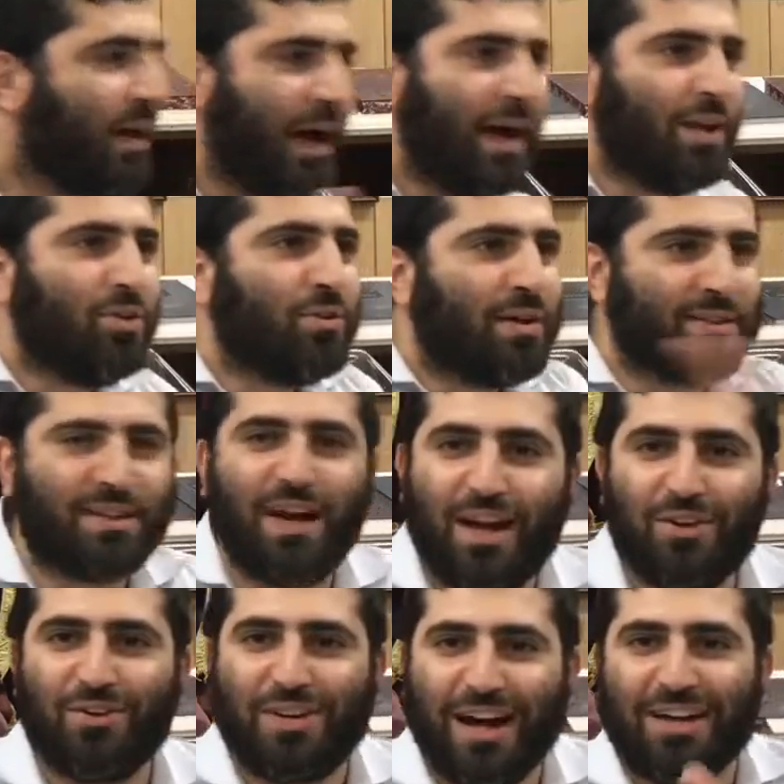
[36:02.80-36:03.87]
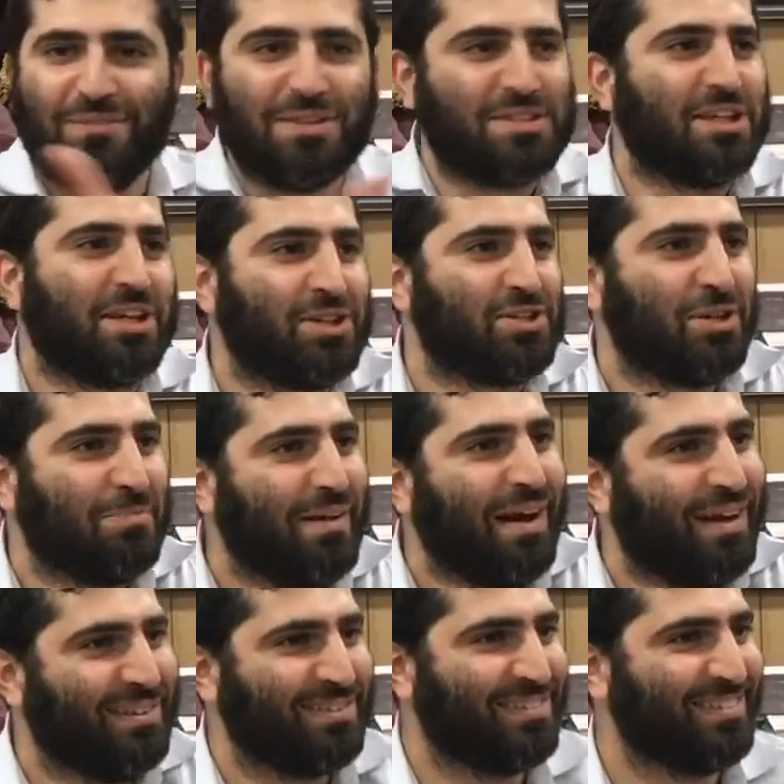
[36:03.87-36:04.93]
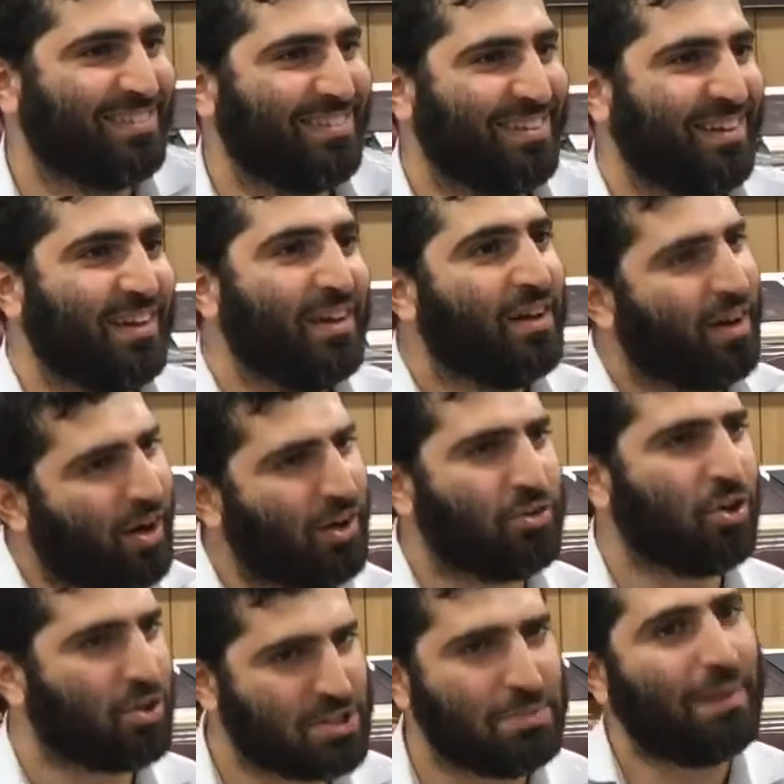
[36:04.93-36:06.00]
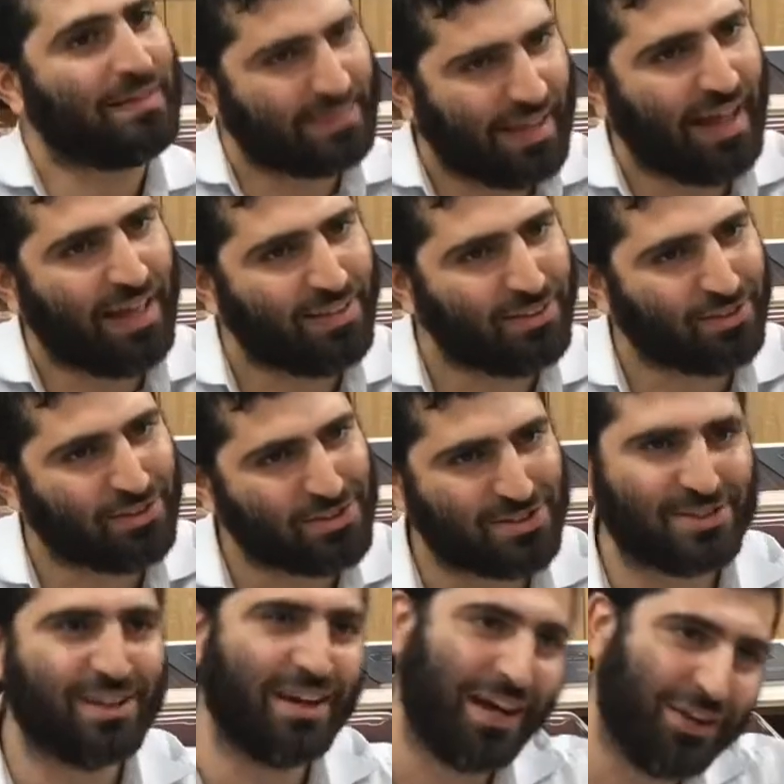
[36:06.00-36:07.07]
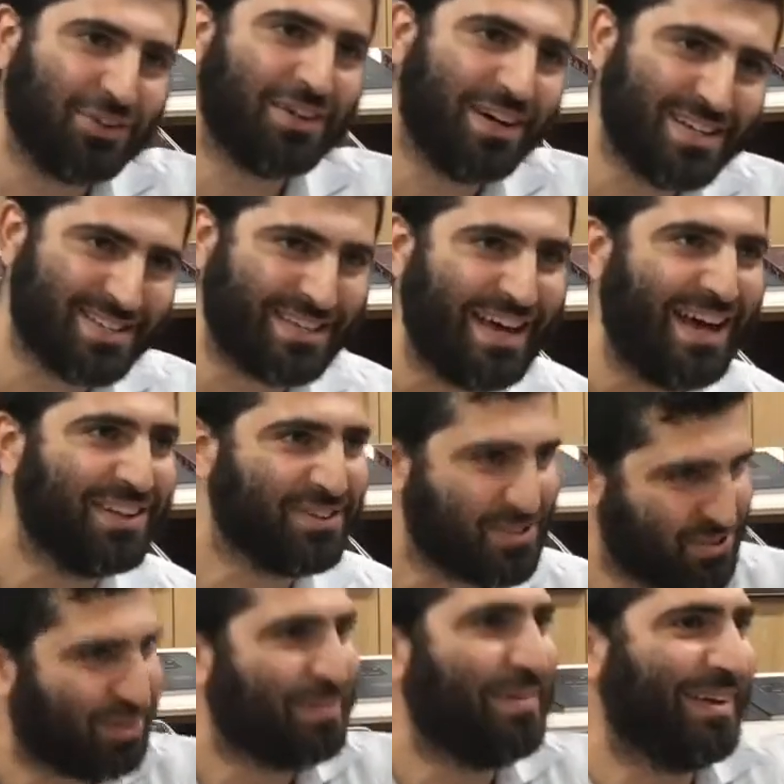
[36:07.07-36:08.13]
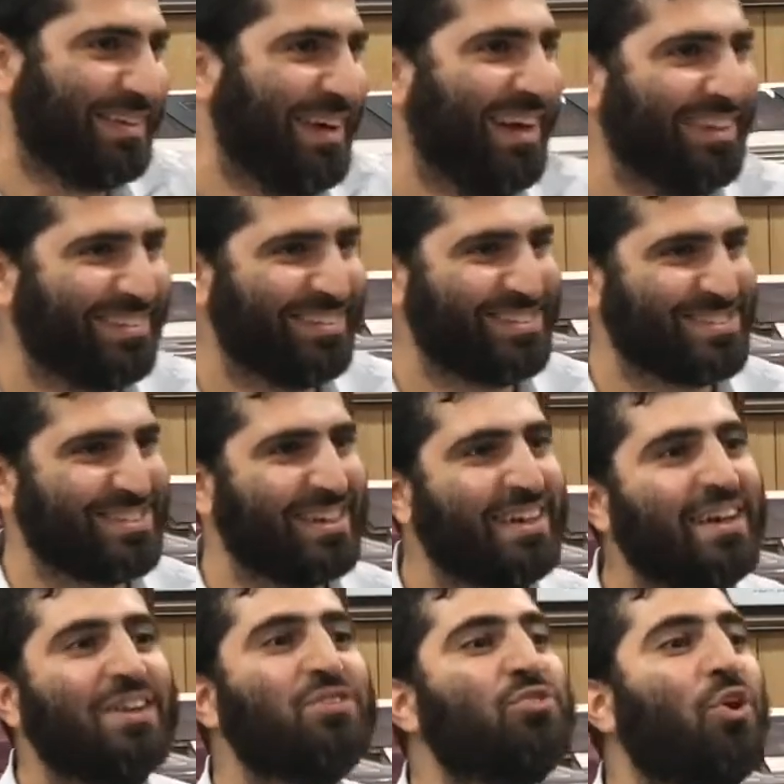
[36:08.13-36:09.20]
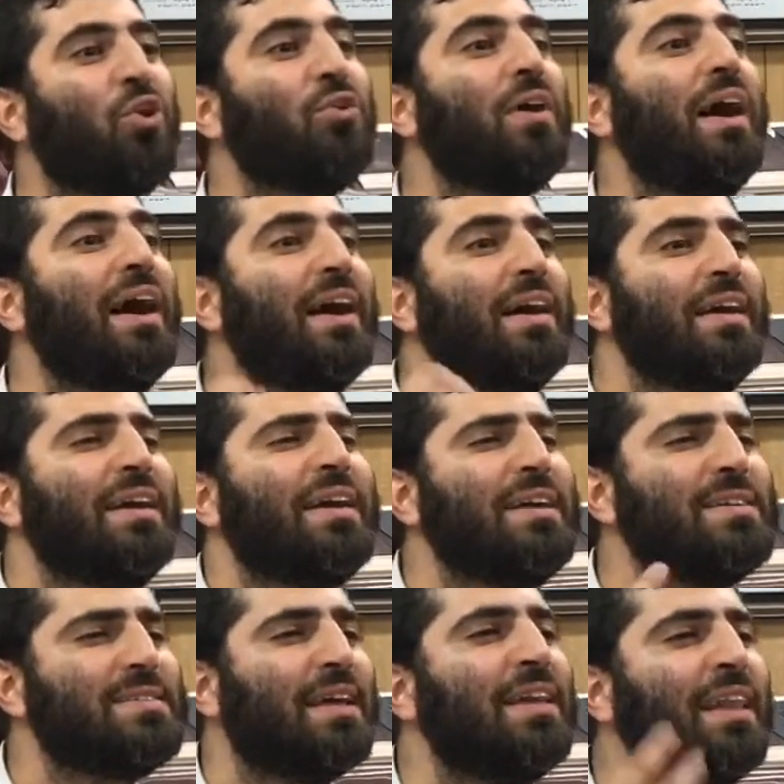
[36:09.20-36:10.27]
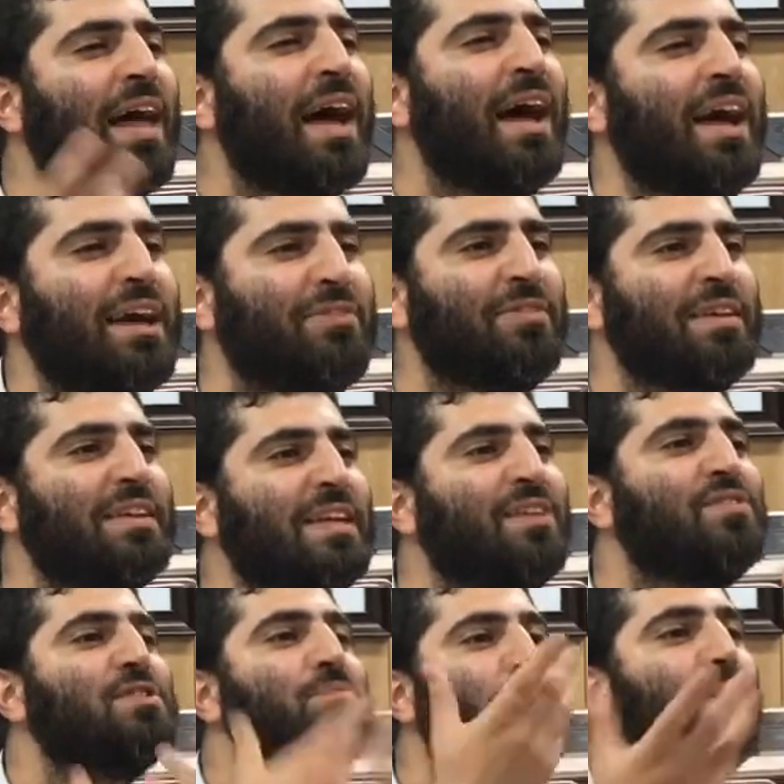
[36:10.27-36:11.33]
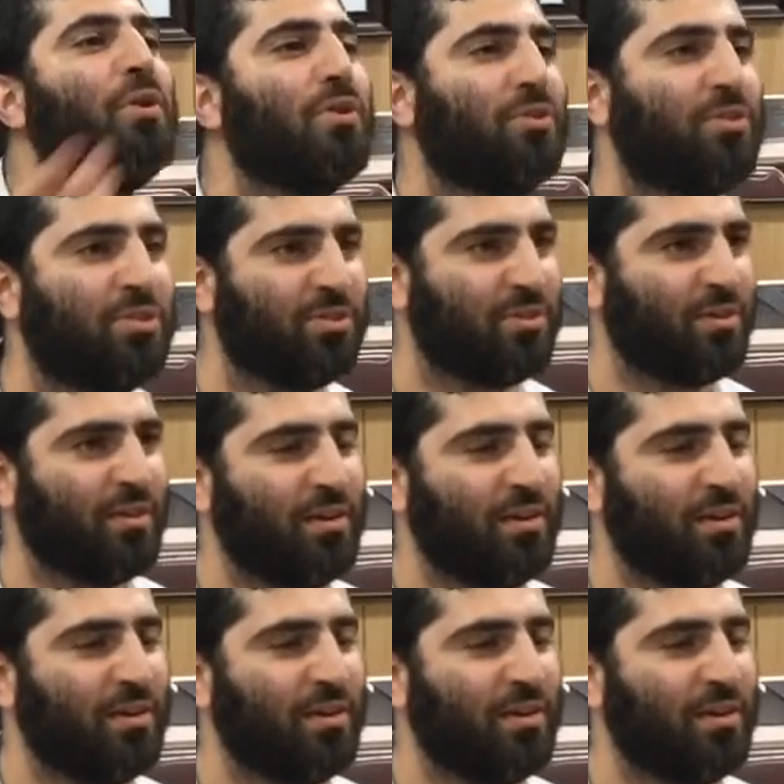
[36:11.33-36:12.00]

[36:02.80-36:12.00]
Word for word: How do you get Chanukah in Masechet Shabbat? Oh, it talks about candles. Chanukah is candles. Talk about candles. Torah is alive. It gives birth.